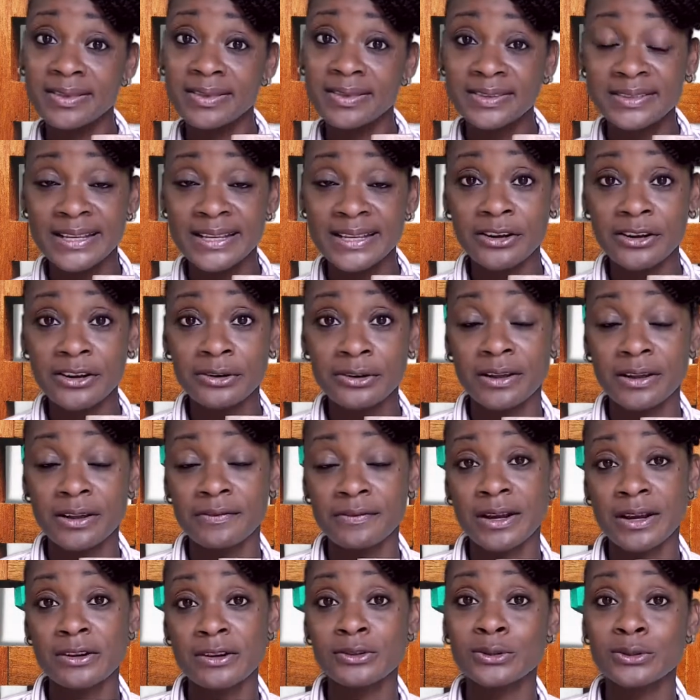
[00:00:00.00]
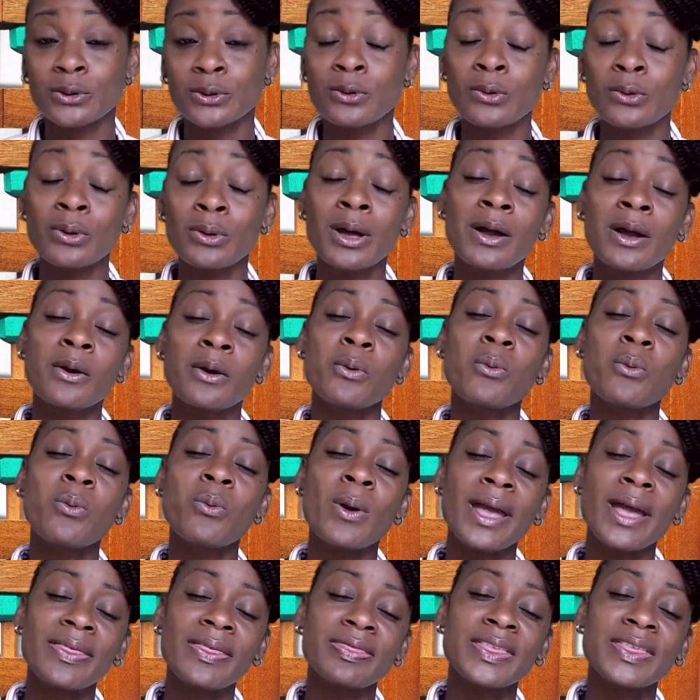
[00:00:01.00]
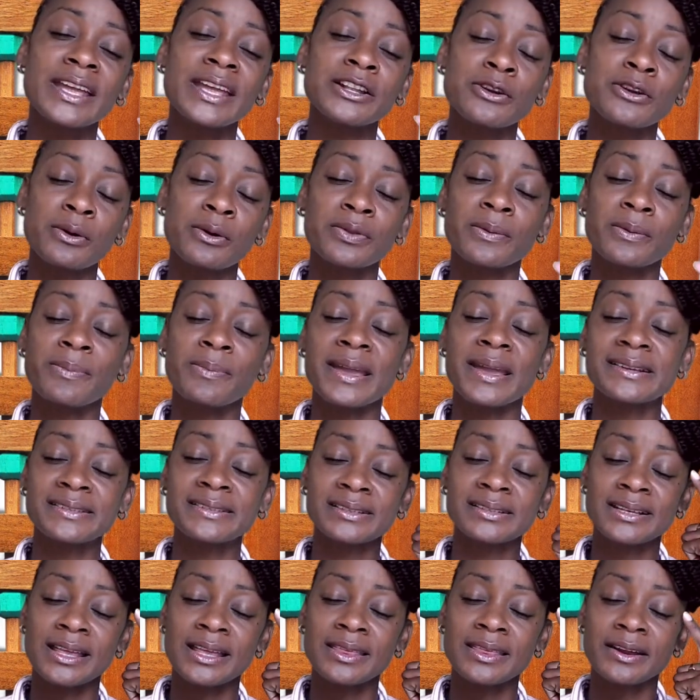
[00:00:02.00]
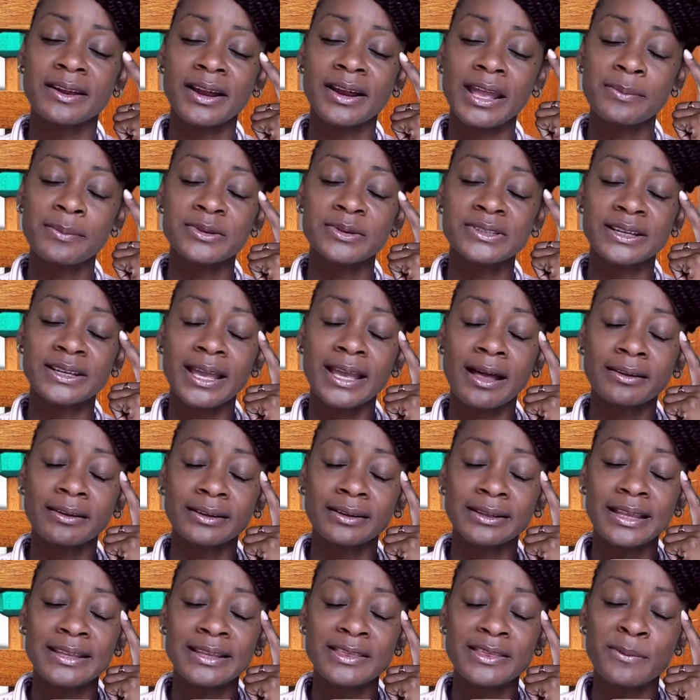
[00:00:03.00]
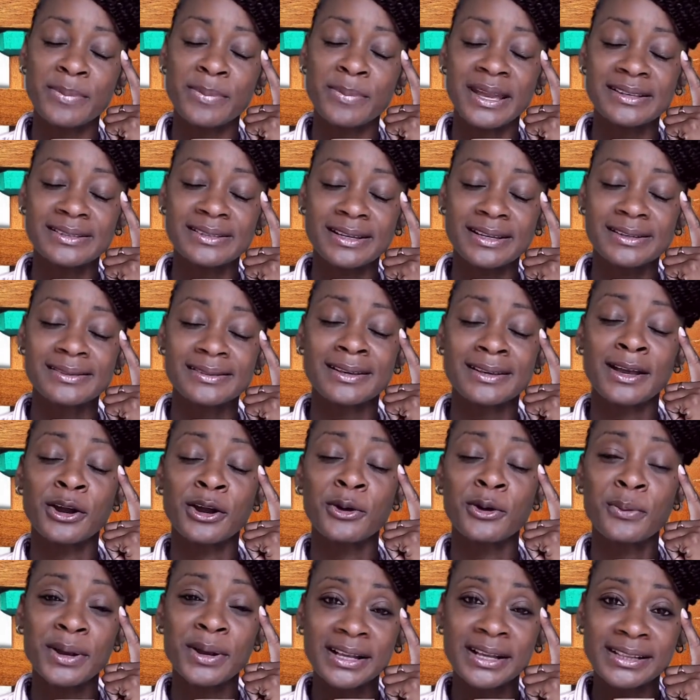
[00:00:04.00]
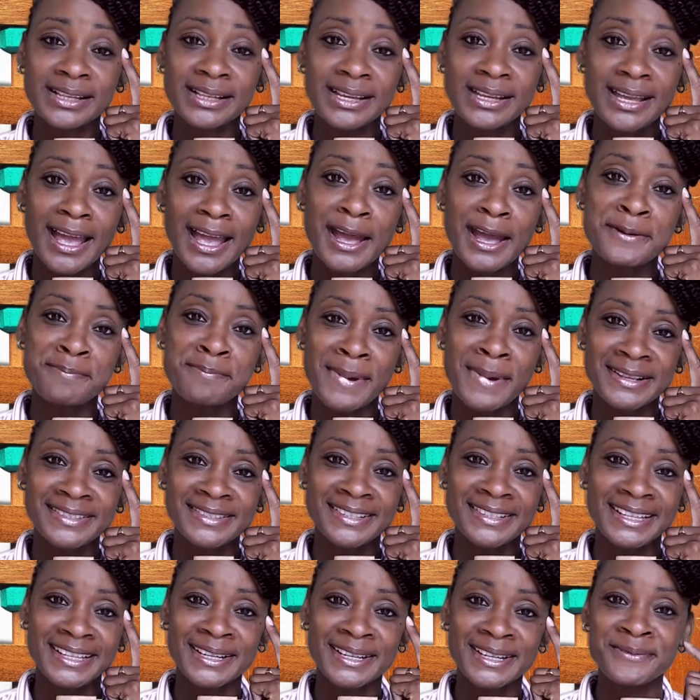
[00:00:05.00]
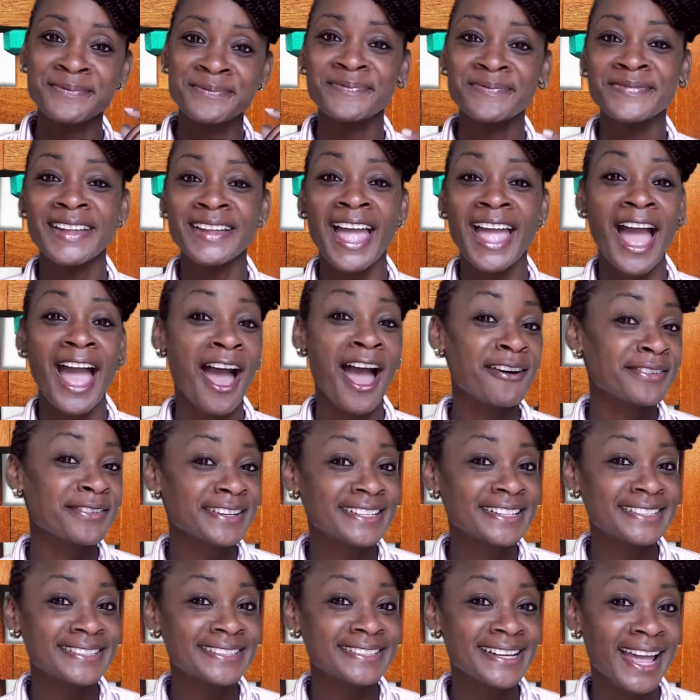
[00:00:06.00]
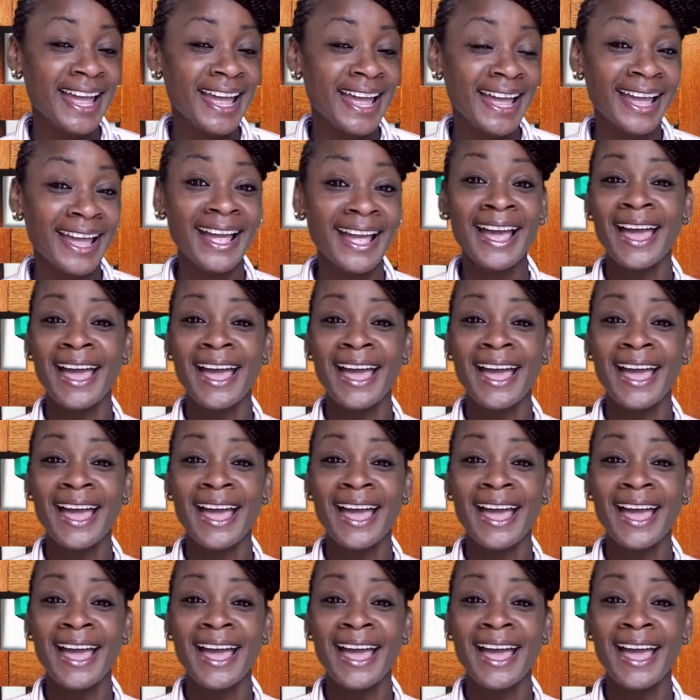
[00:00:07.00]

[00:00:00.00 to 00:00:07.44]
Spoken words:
standard if they're in school, when they know the basics and they're able to calculate the basics quickly and mentally. Have a good day.